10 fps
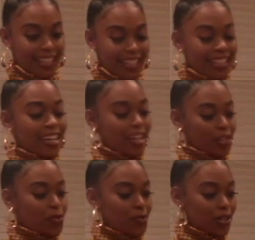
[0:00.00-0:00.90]

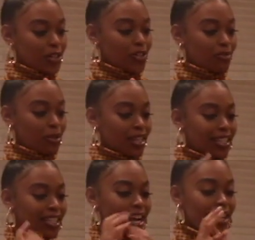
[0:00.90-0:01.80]
Yeah, you will. But
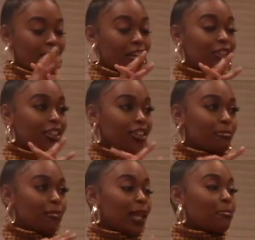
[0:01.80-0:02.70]

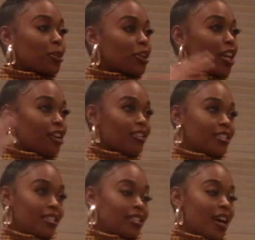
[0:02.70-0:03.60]
Thunder, Blackbird
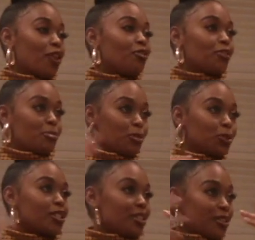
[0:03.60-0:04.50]
carries us out for
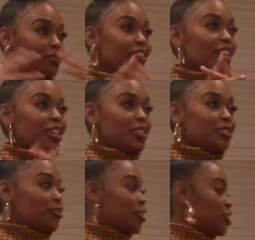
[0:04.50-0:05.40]
most of
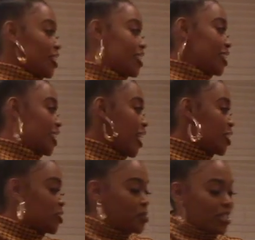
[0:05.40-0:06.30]
the first season,
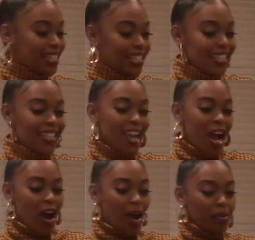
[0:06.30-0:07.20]
as you can see.
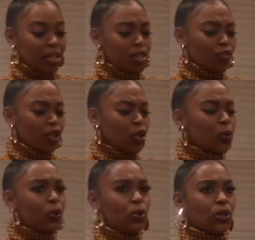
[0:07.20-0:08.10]
It is really
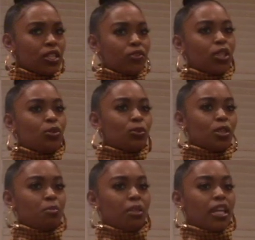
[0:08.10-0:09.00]
cool. It's really cool
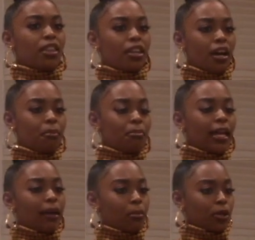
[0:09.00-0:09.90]
to play
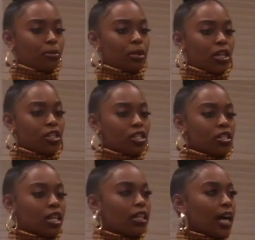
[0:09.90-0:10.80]
Blackbird because
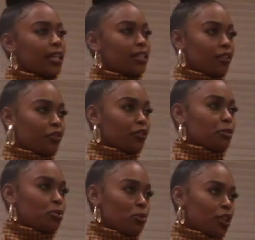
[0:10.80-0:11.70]
she's a lot different
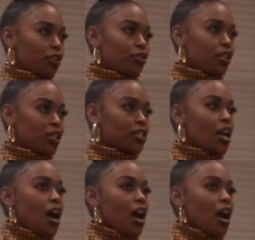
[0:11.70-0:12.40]
from who Thunder is.